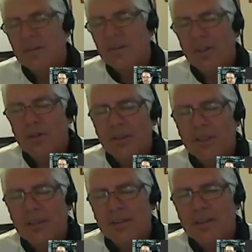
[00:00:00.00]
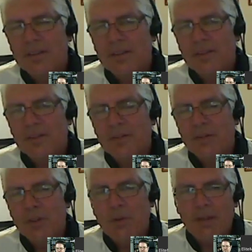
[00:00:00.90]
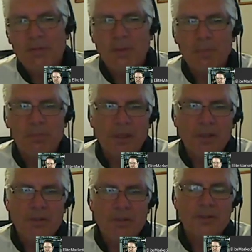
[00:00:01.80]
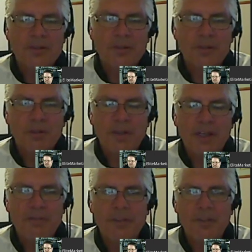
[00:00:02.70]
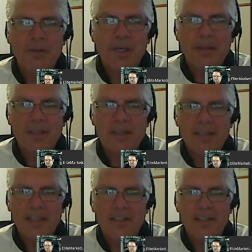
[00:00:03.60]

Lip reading: and you went from broke to a 5-figure month in 90